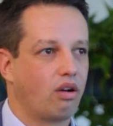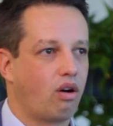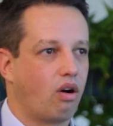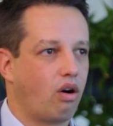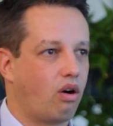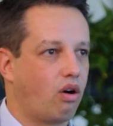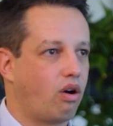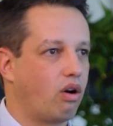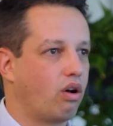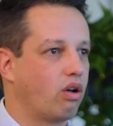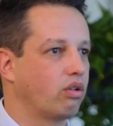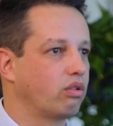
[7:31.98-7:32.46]

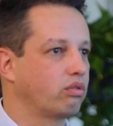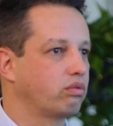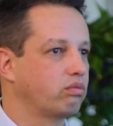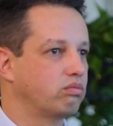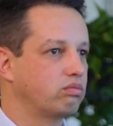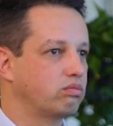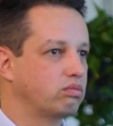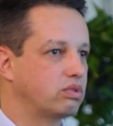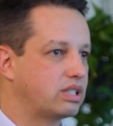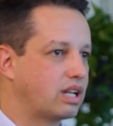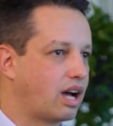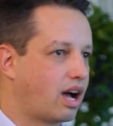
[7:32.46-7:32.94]
all
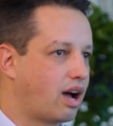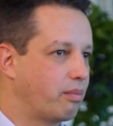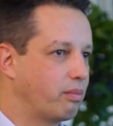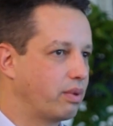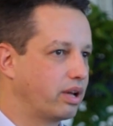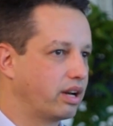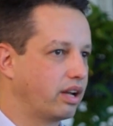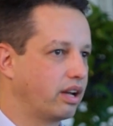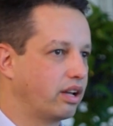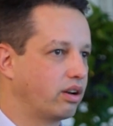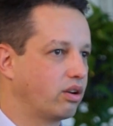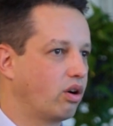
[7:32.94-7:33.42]

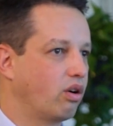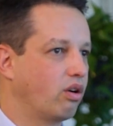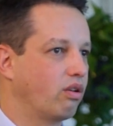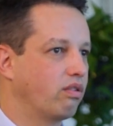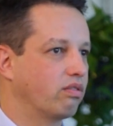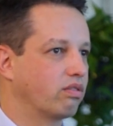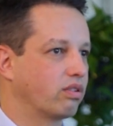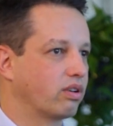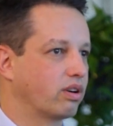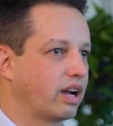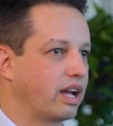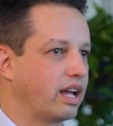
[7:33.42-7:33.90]
dominate
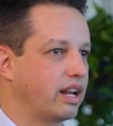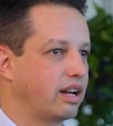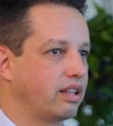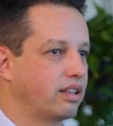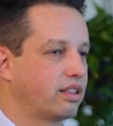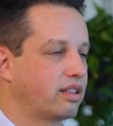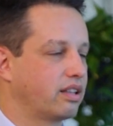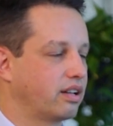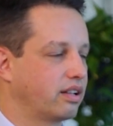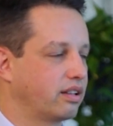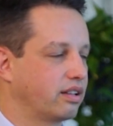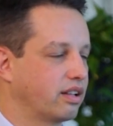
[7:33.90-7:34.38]
over
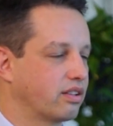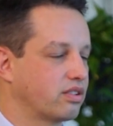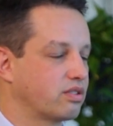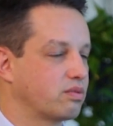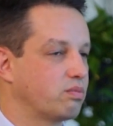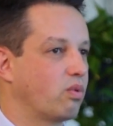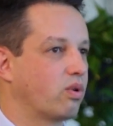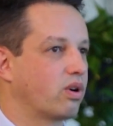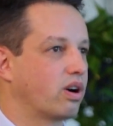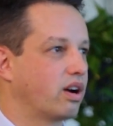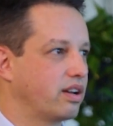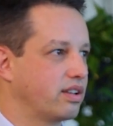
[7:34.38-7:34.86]
anything that's
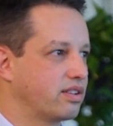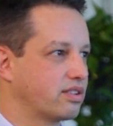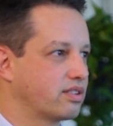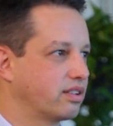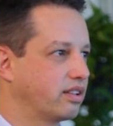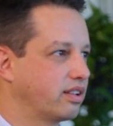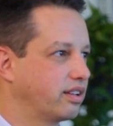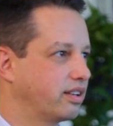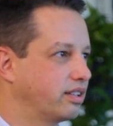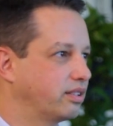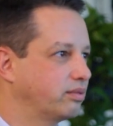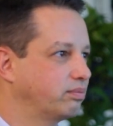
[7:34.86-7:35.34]
more
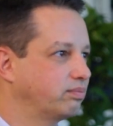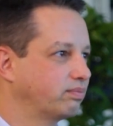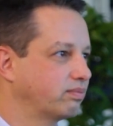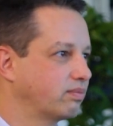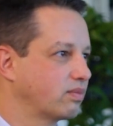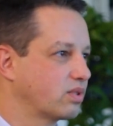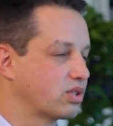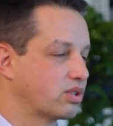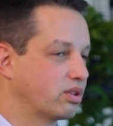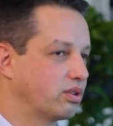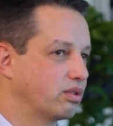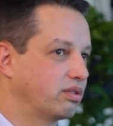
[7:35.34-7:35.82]
isolated.
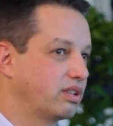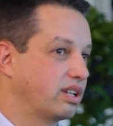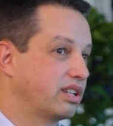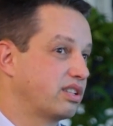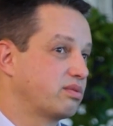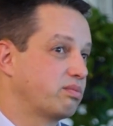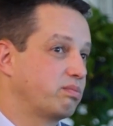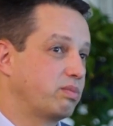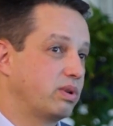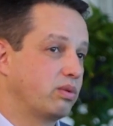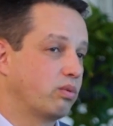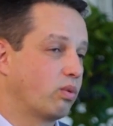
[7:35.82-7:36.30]
So
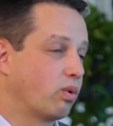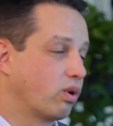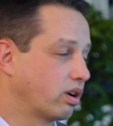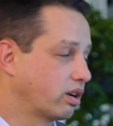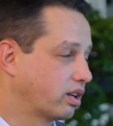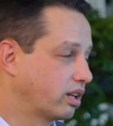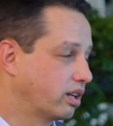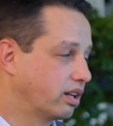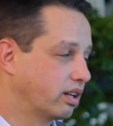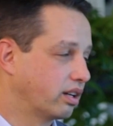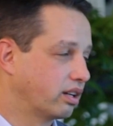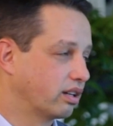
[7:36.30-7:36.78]
it's been
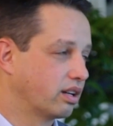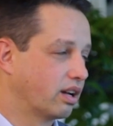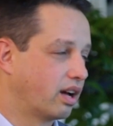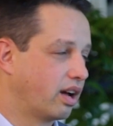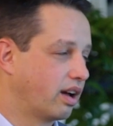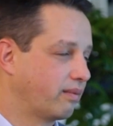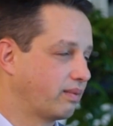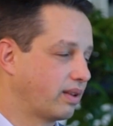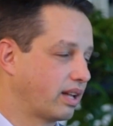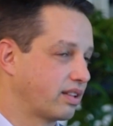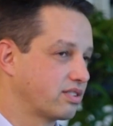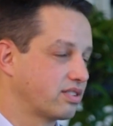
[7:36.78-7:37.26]
working.
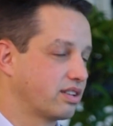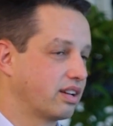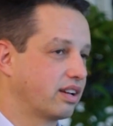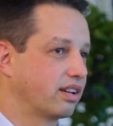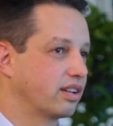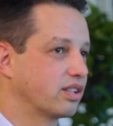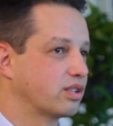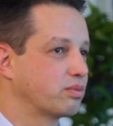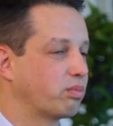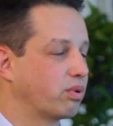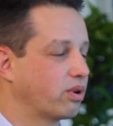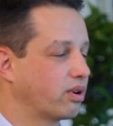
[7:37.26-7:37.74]
I'm not
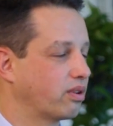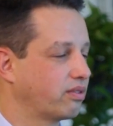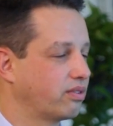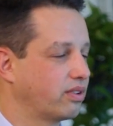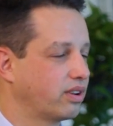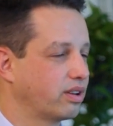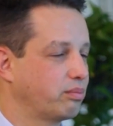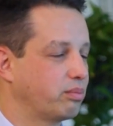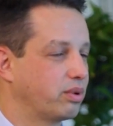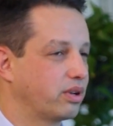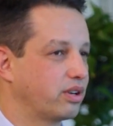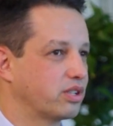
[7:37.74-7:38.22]
saying it's
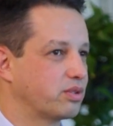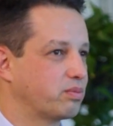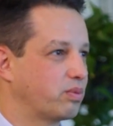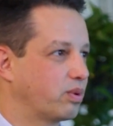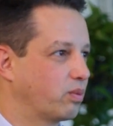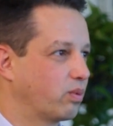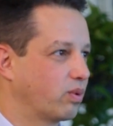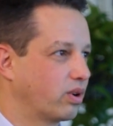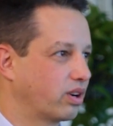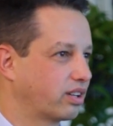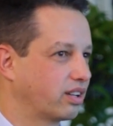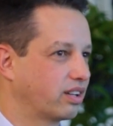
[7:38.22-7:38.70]
perfect, but it's
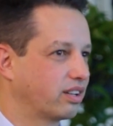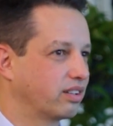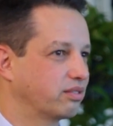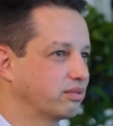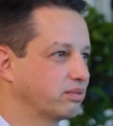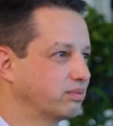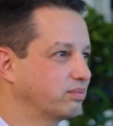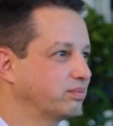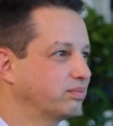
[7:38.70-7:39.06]
been working.